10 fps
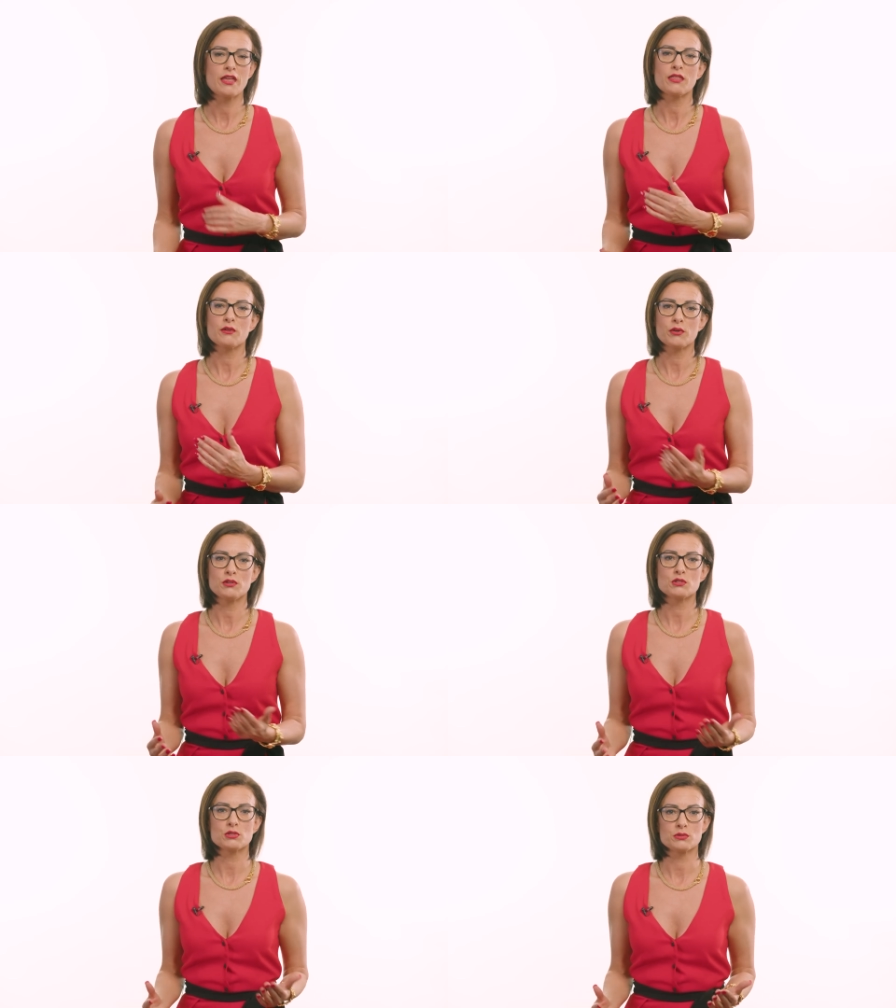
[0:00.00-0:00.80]
their
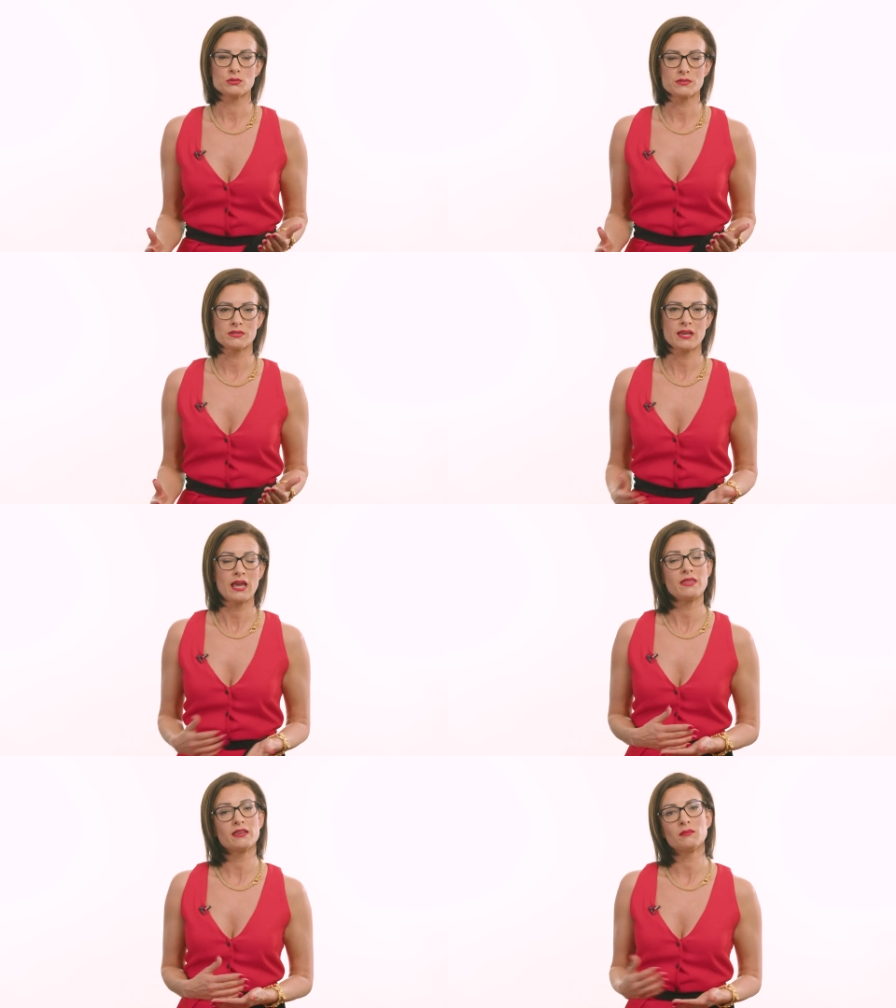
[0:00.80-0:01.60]
own tools,
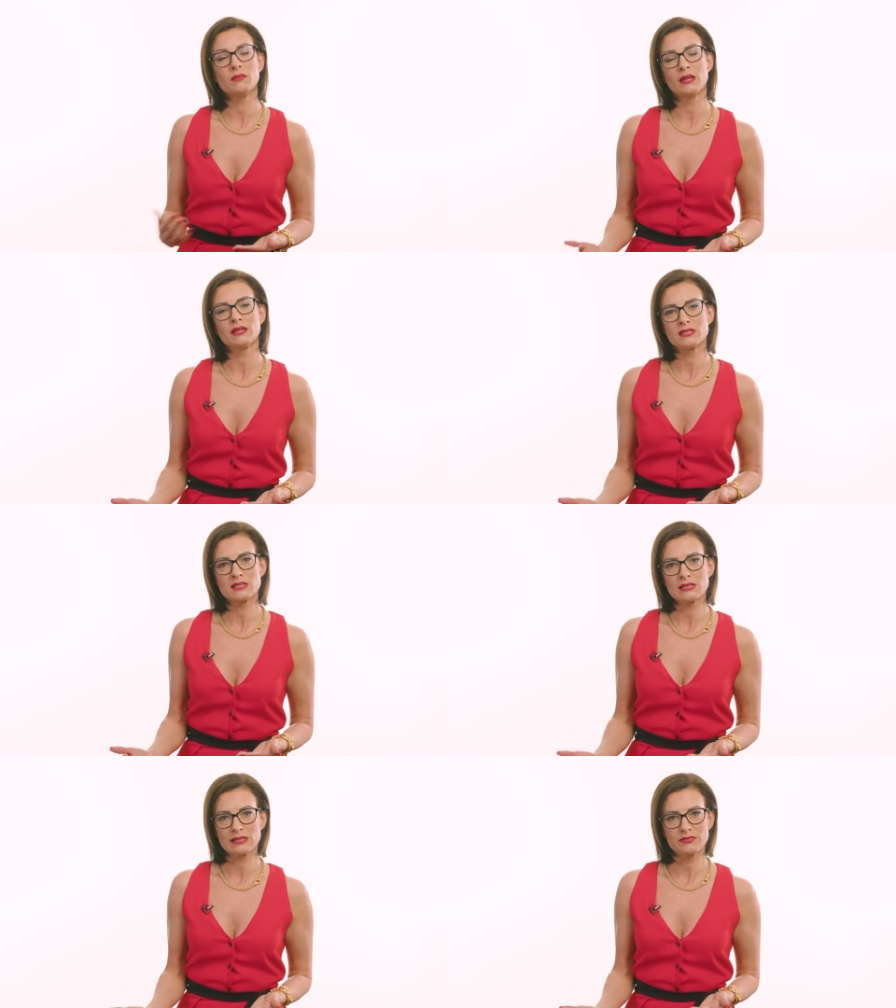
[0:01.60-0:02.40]
and they're committing to
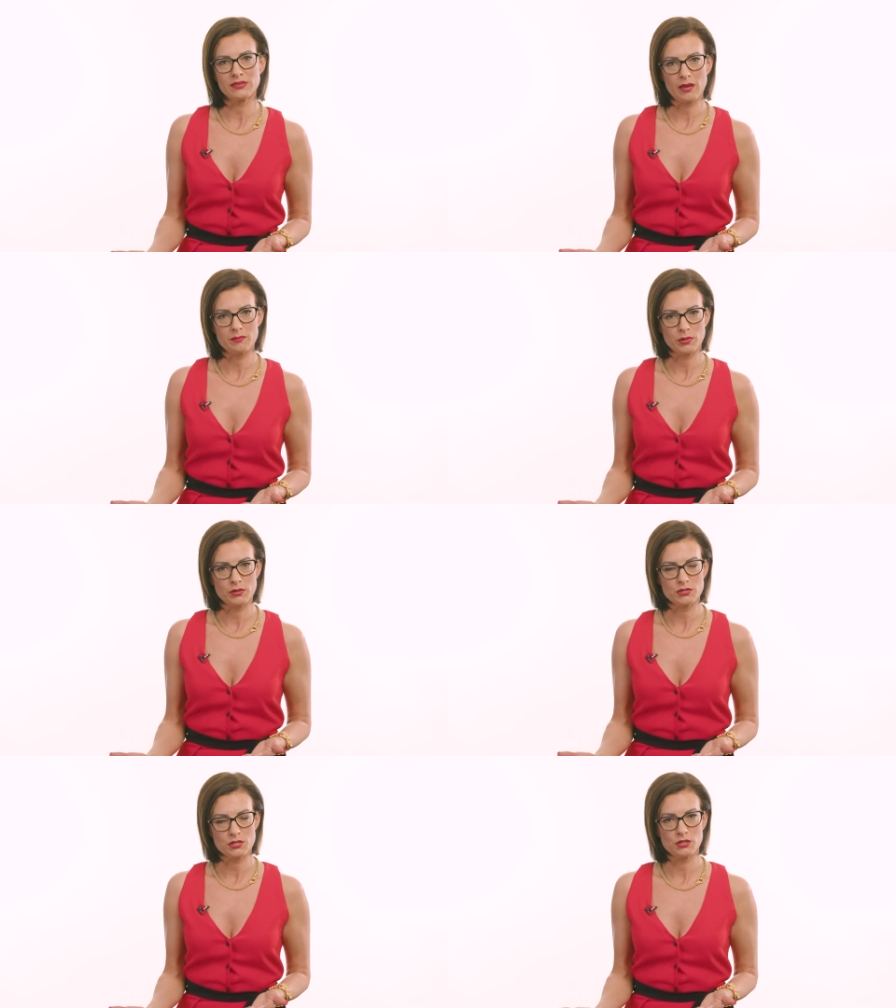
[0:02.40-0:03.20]
deliver that
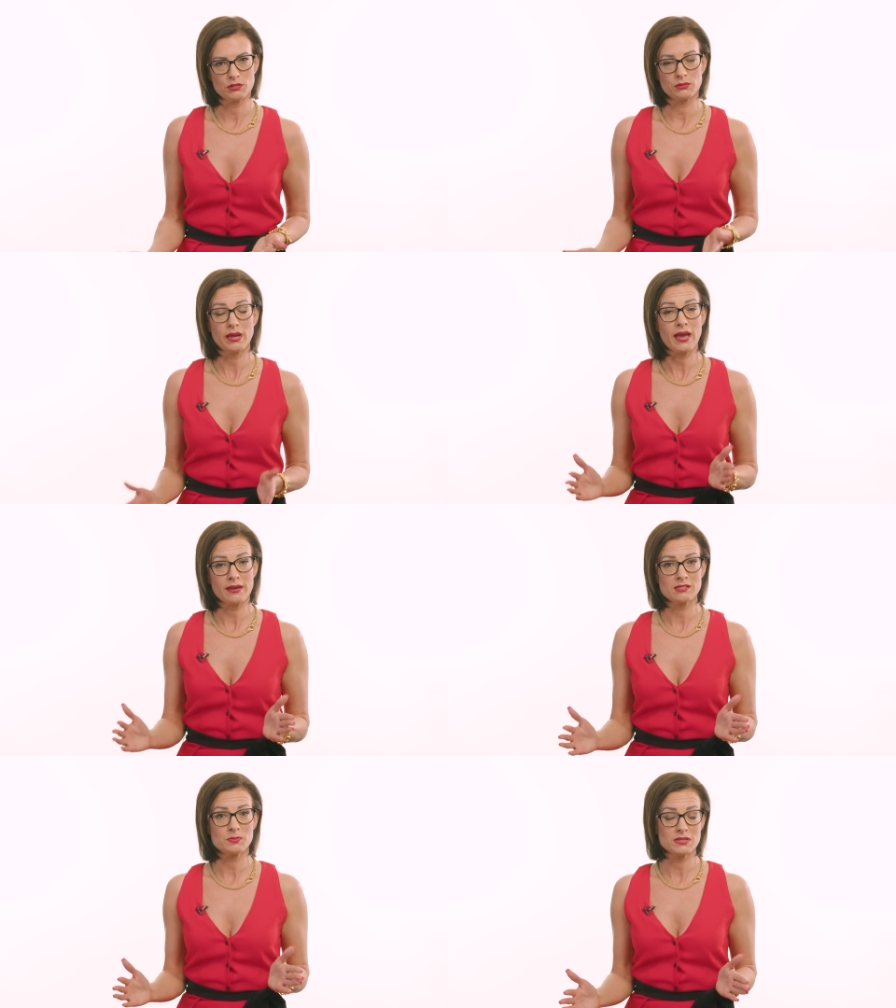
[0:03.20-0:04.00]
boat to you at
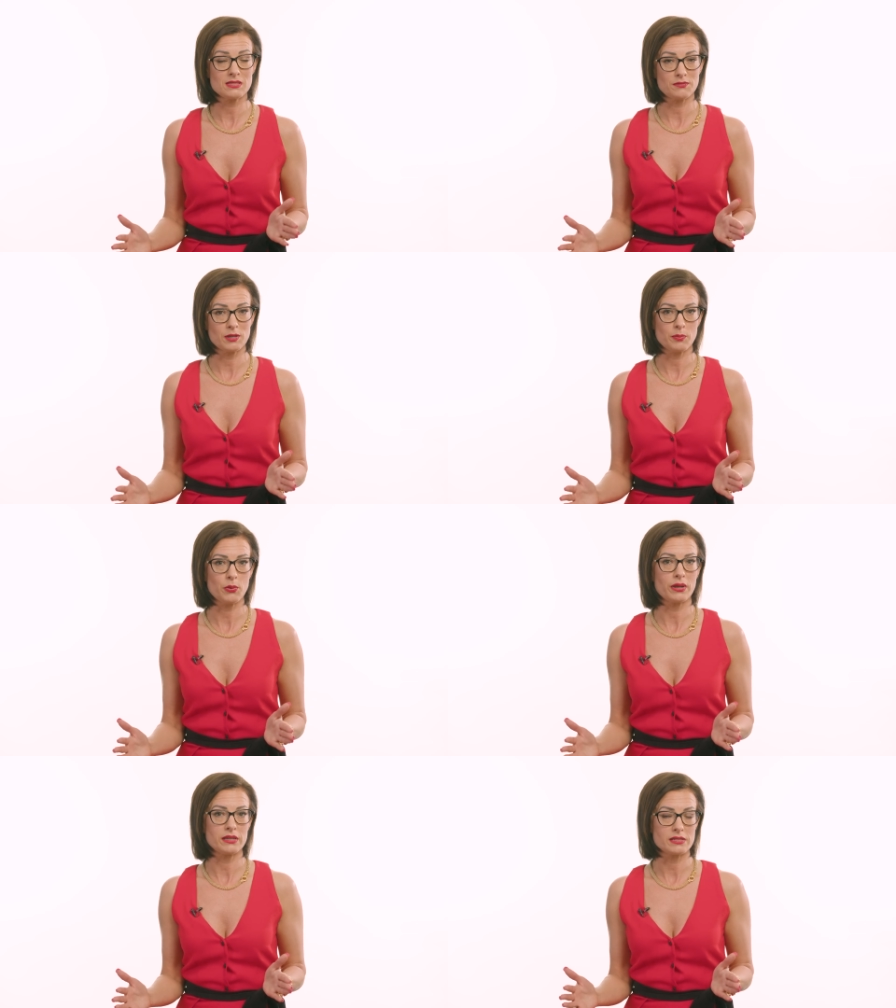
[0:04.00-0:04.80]
a specific
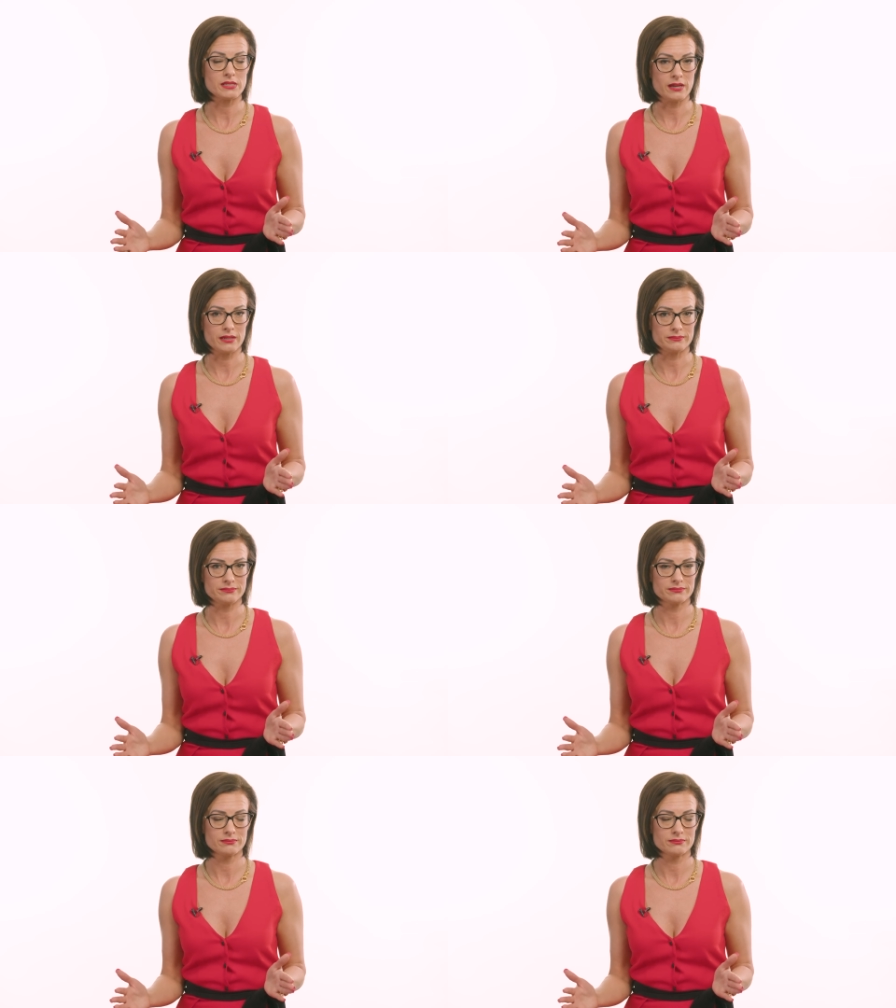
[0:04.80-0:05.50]
point in time.